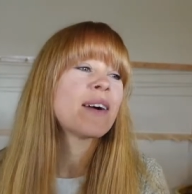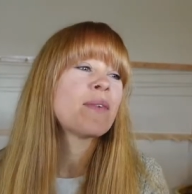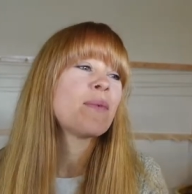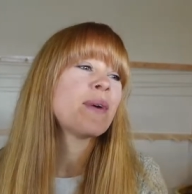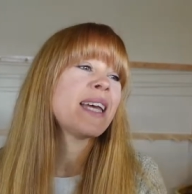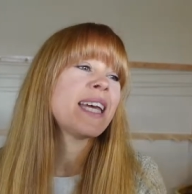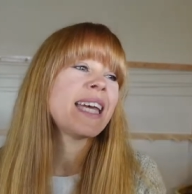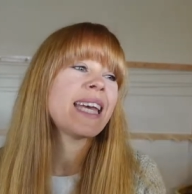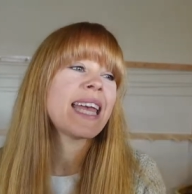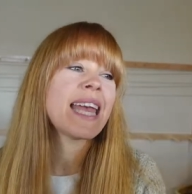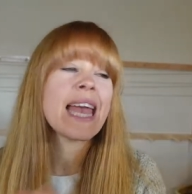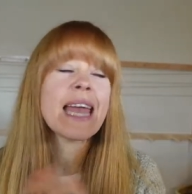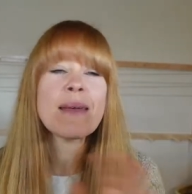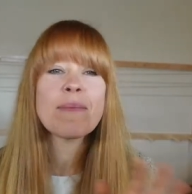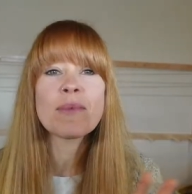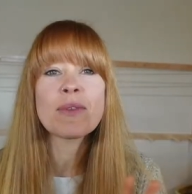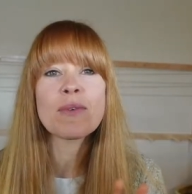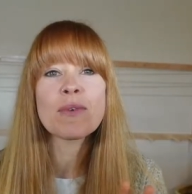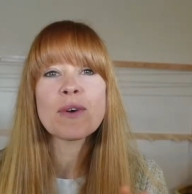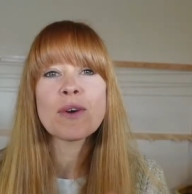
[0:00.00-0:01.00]
We
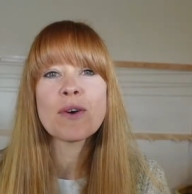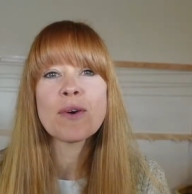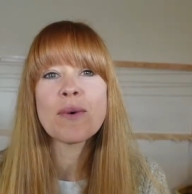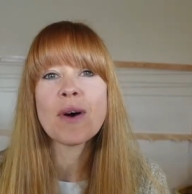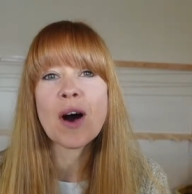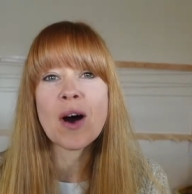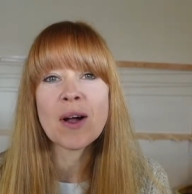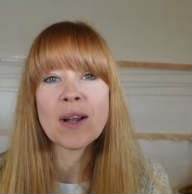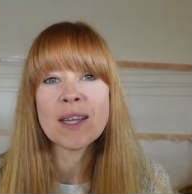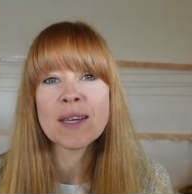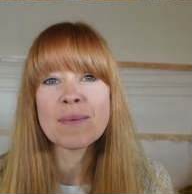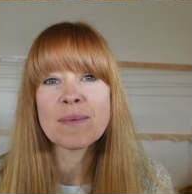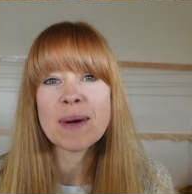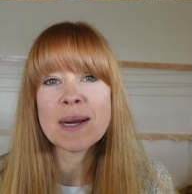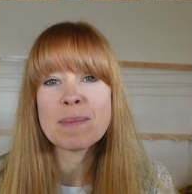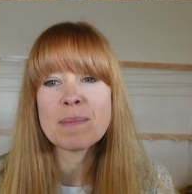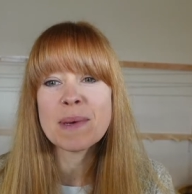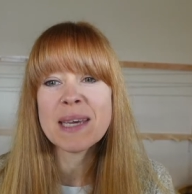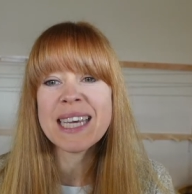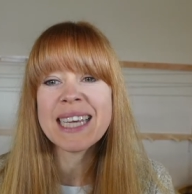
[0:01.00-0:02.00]
came through all in
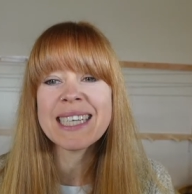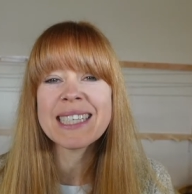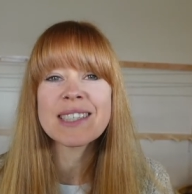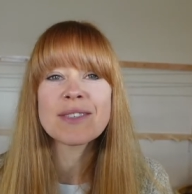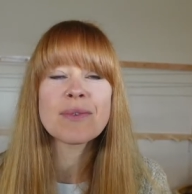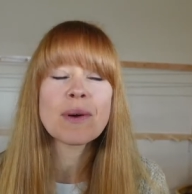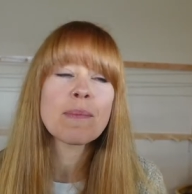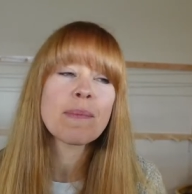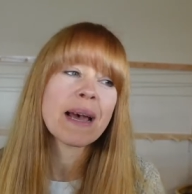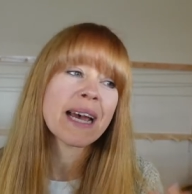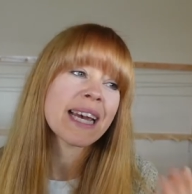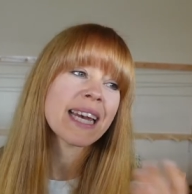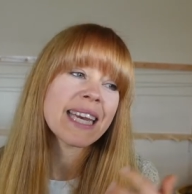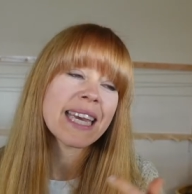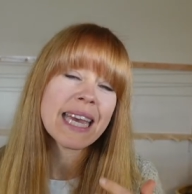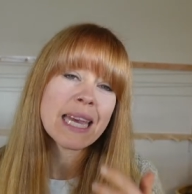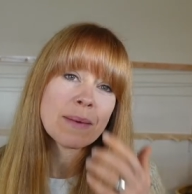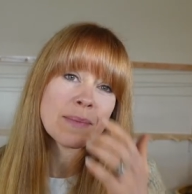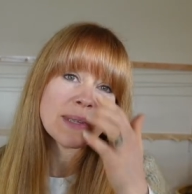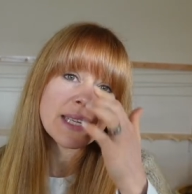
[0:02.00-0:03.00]
one piece. Rebecca
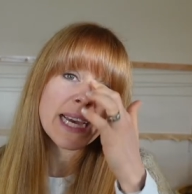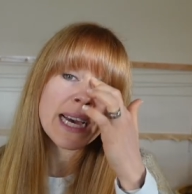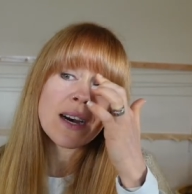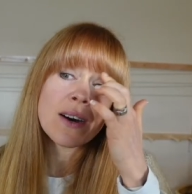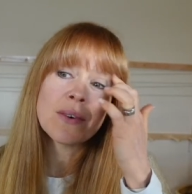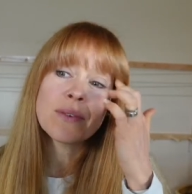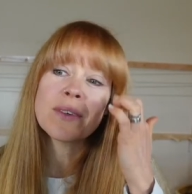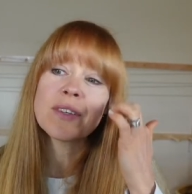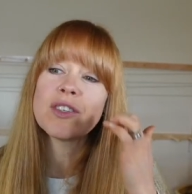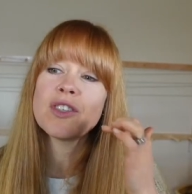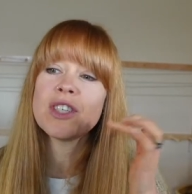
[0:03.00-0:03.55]
came down.